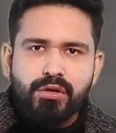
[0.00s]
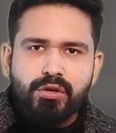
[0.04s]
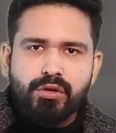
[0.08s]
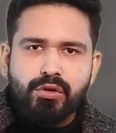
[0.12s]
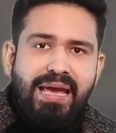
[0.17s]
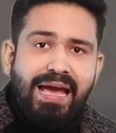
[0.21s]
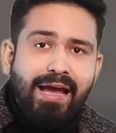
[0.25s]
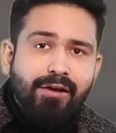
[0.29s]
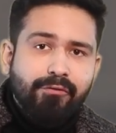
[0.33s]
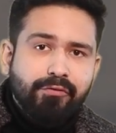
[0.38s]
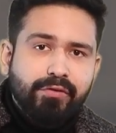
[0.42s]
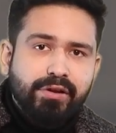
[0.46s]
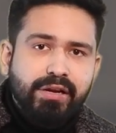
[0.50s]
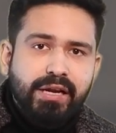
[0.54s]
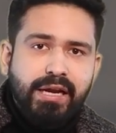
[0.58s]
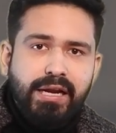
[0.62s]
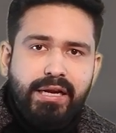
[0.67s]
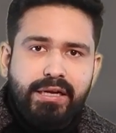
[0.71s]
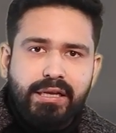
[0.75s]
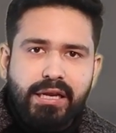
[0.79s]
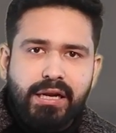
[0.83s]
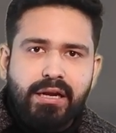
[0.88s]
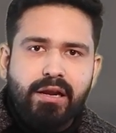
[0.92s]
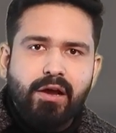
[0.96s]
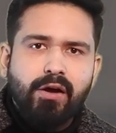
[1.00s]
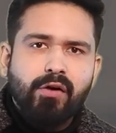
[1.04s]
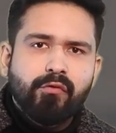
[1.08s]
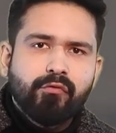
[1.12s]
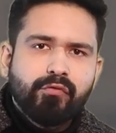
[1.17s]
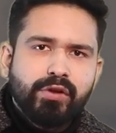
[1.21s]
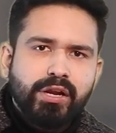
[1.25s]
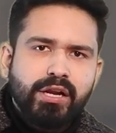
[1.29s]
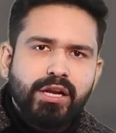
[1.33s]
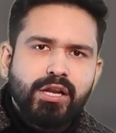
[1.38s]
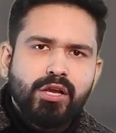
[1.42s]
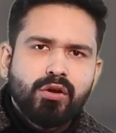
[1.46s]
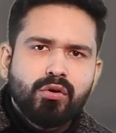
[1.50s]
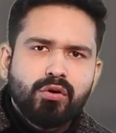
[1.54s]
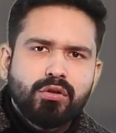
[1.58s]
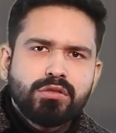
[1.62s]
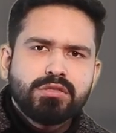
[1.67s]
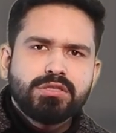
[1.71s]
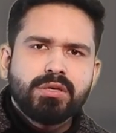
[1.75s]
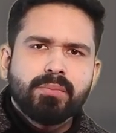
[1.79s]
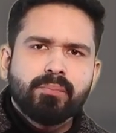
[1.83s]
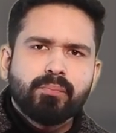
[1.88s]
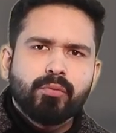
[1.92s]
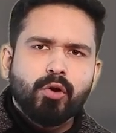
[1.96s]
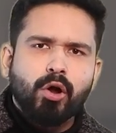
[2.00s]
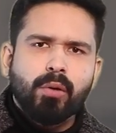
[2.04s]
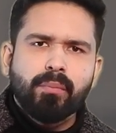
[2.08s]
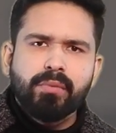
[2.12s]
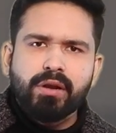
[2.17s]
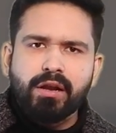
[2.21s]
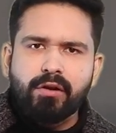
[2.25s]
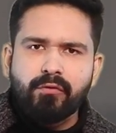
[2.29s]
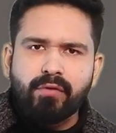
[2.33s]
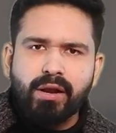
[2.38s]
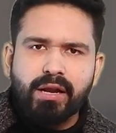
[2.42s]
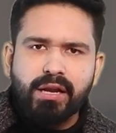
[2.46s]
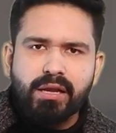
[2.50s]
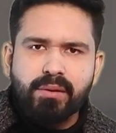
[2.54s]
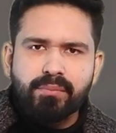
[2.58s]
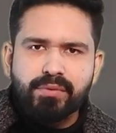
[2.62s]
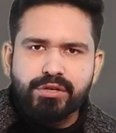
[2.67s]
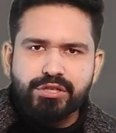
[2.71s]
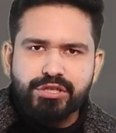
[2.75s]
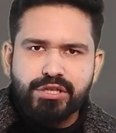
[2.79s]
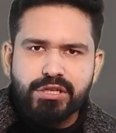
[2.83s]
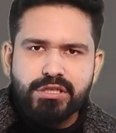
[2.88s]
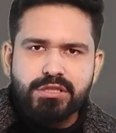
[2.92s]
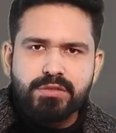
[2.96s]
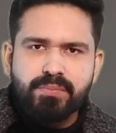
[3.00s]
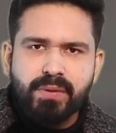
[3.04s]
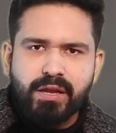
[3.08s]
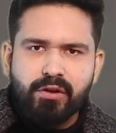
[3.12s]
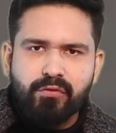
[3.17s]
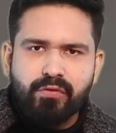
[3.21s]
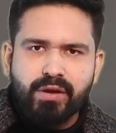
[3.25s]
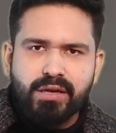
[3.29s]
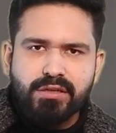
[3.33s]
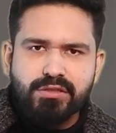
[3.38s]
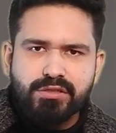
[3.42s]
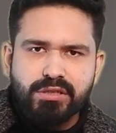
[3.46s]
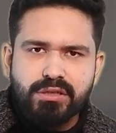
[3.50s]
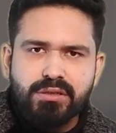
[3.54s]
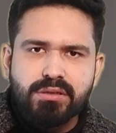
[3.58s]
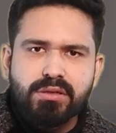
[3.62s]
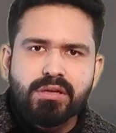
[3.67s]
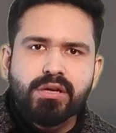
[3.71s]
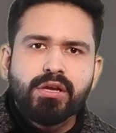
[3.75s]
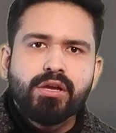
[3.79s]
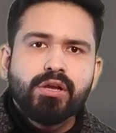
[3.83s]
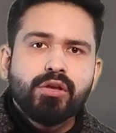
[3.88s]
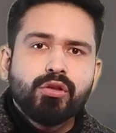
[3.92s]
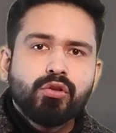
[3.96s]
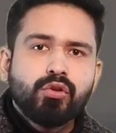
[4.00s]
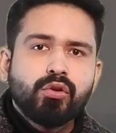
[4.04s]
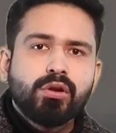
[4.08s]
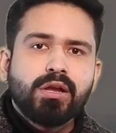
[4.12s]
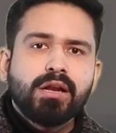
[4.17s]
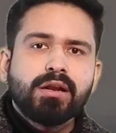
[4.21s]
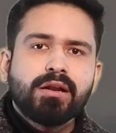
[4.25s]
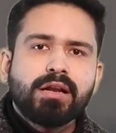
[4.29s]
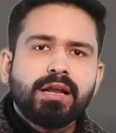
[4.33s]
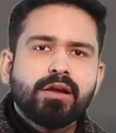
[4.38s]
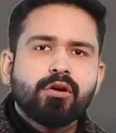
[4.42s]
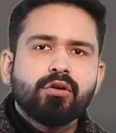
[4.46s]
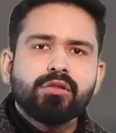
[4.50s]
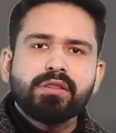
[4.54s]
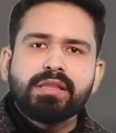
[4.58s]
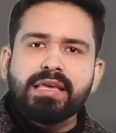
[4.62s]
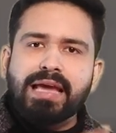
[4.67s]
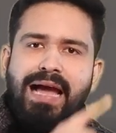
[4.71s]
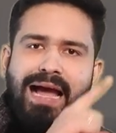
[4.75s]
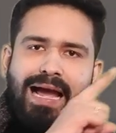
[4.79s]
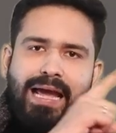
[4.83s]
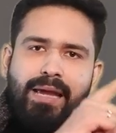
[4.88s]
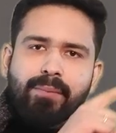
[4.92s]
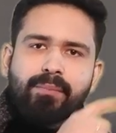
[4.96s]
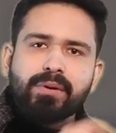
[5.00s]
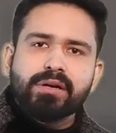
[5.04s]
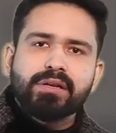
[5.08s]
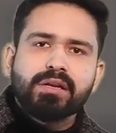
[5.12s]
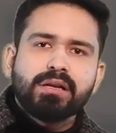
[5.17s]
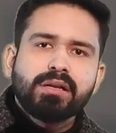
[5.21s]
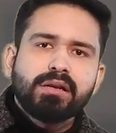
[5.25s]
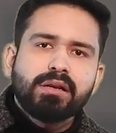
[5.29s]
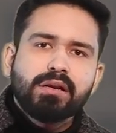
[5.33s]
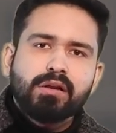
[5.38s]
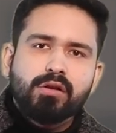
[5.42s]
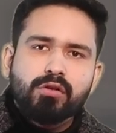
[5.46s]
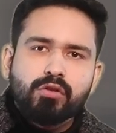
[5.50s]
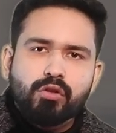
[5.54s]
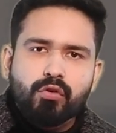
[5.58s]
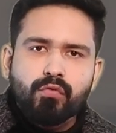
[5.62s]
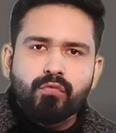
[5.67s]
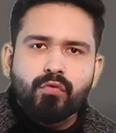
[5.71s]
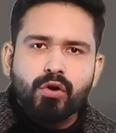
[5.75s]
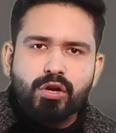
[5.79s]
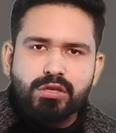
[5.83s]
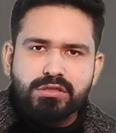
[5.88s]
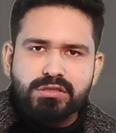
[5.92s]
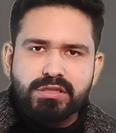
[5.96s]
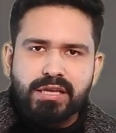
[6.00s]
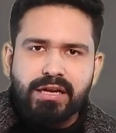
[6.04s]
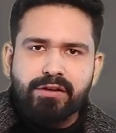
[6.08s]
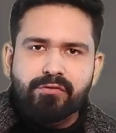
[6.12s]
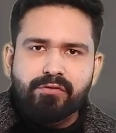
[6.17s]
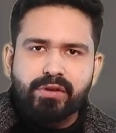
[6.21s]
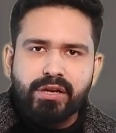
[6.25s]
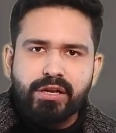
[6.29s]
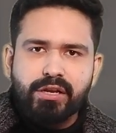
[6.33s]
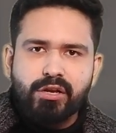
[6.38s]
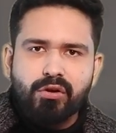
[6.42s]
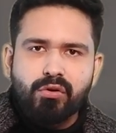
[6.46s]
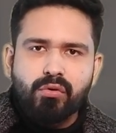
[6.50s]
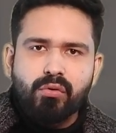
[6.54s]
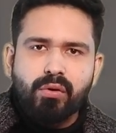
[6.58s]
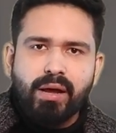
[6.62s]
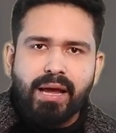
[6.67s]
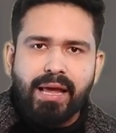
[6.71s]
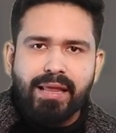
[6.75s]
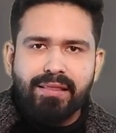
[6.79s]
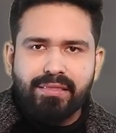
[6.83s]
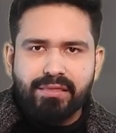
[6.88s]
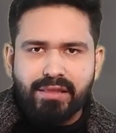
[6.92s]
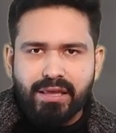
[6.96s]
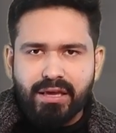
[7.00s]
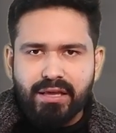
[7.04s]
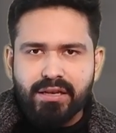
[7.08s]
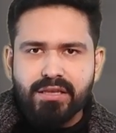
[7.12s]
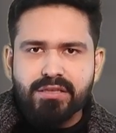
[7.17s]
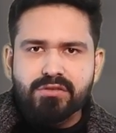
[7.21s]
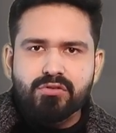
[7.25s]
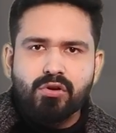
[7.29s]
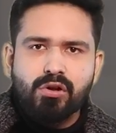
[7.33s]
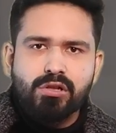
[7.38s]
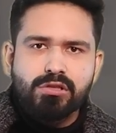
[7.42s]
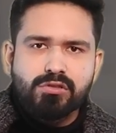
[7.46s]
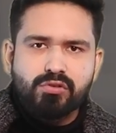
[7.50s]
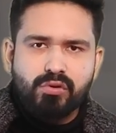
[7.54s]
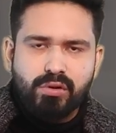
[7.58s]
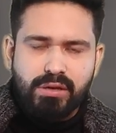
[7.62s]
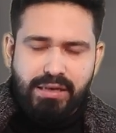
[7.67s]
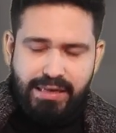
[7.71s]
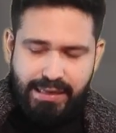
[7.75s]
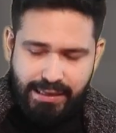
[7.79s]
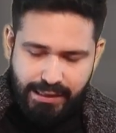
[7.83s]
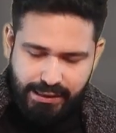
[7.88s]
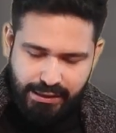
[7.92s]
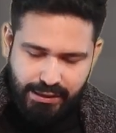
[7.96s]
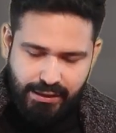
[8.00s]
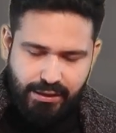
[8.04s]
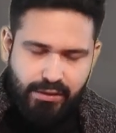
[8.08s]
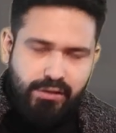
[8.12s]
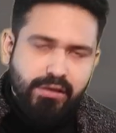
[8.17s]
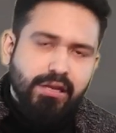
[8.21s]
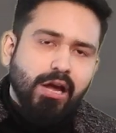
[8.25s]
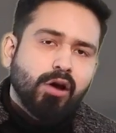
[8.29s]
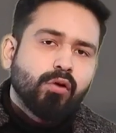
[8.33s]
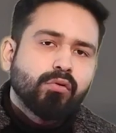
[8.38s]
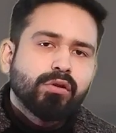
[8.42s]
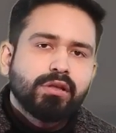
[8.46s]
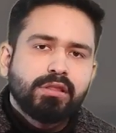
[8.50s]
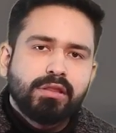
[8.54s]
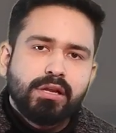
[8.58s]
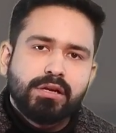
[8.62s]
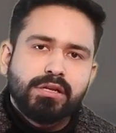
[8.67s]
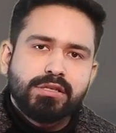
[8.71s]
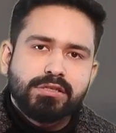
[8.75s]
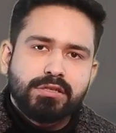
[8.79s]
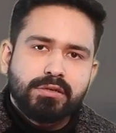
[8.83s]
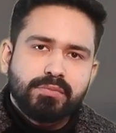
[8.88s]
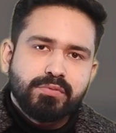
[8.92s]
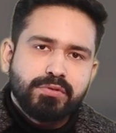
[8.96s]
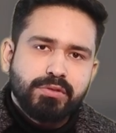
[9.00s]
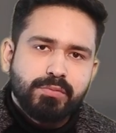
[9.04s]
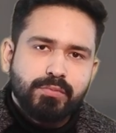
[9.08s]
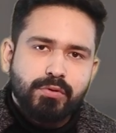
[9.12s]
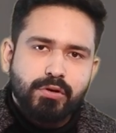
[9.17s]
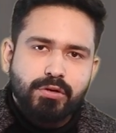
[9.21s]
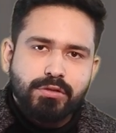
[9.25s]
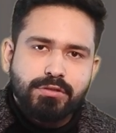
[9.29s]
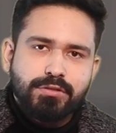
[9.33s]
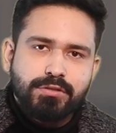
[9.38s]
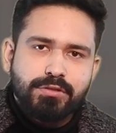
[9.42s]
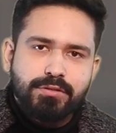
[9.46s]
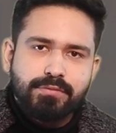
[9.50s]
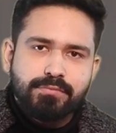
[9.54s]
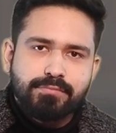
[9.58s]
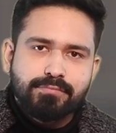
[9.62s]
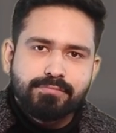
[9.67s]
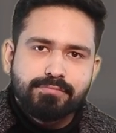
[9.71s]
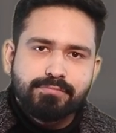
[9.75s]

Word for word: We have created a video on some prominent vending machines manufactured. You can click on the I button to watch that video, and there is also a link down in the description box.